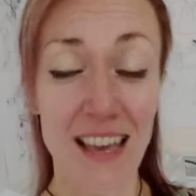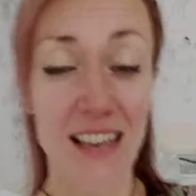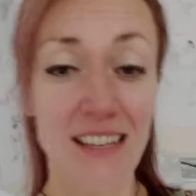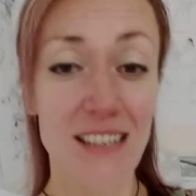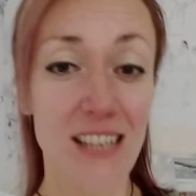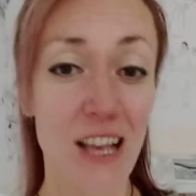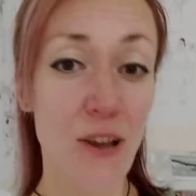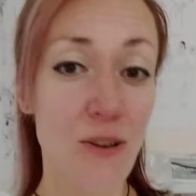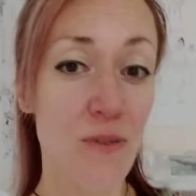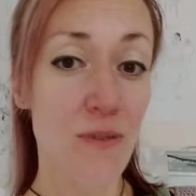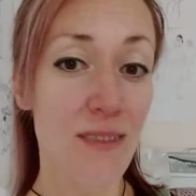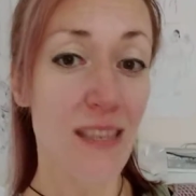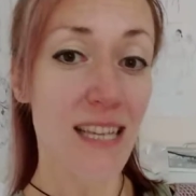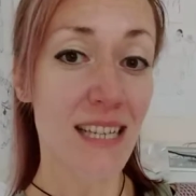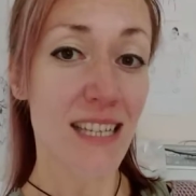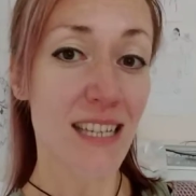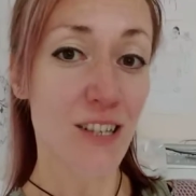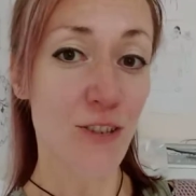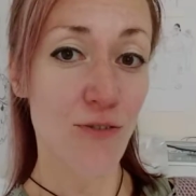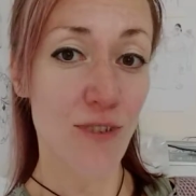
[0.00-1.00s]
So
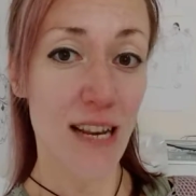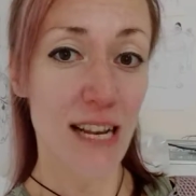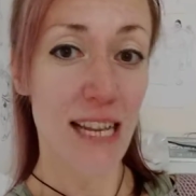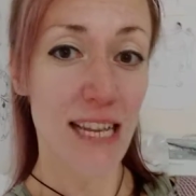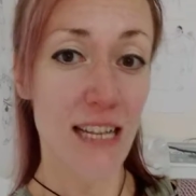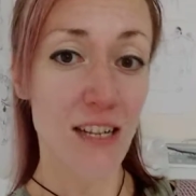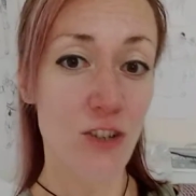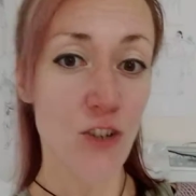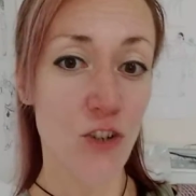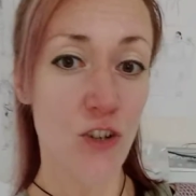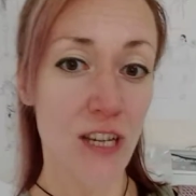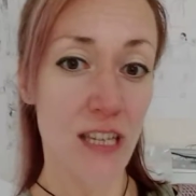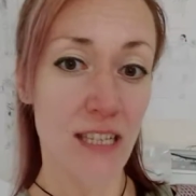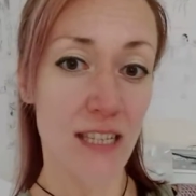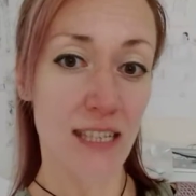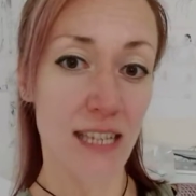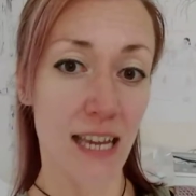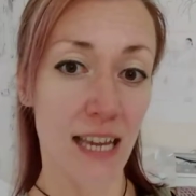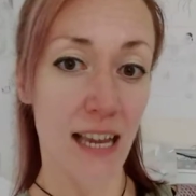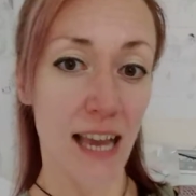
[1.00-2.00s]
this is really
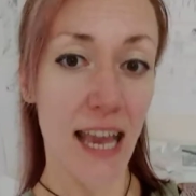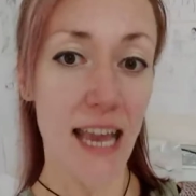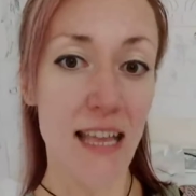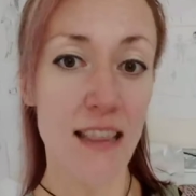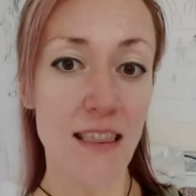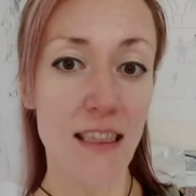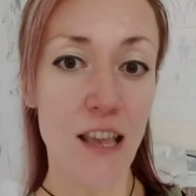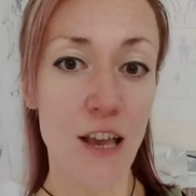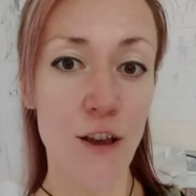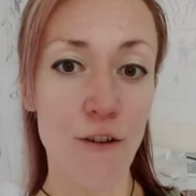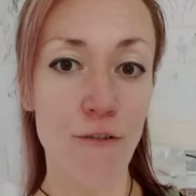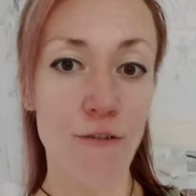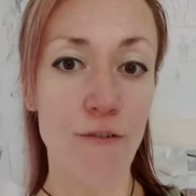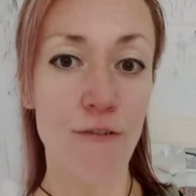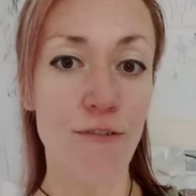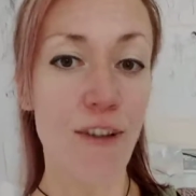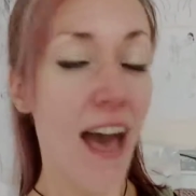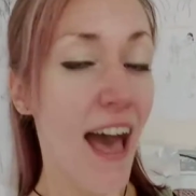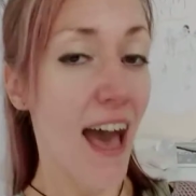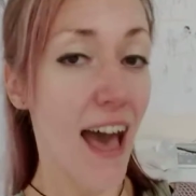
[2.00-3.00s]
interesting in that
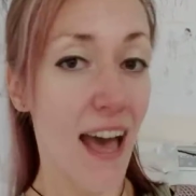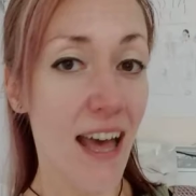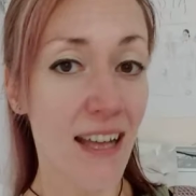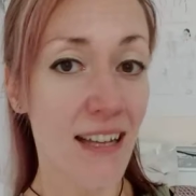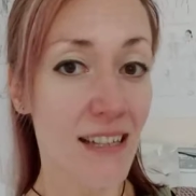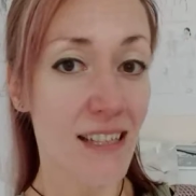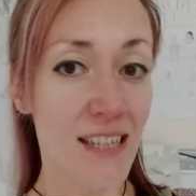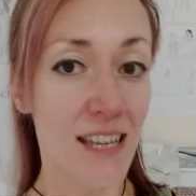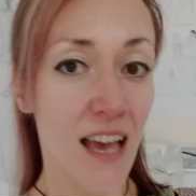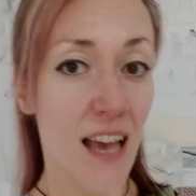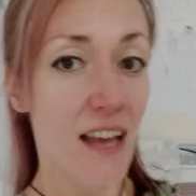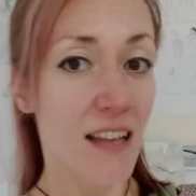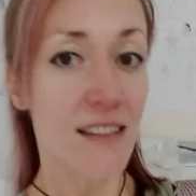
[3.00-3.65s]
fat